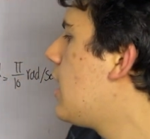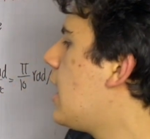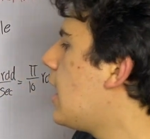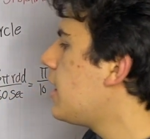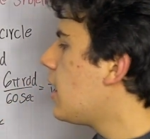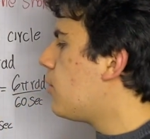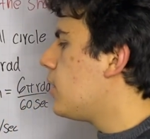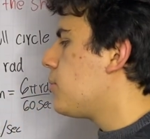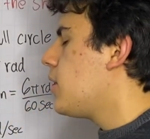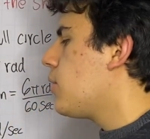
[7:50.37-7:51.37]
And now,
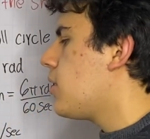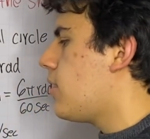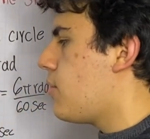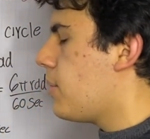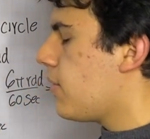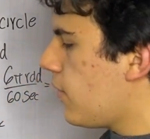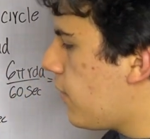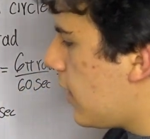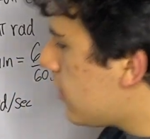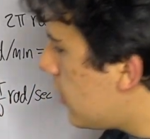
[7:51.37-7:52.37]
well, we know that the derivative of
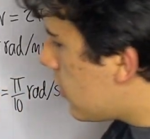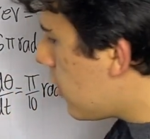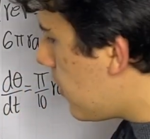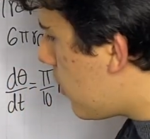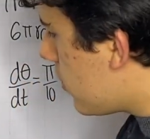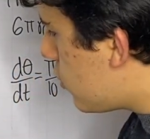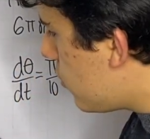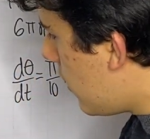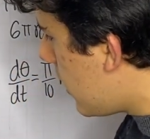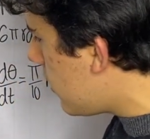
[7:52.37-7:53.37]
x is going to be equal to
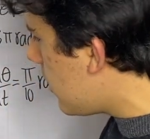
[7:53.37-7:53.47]
one,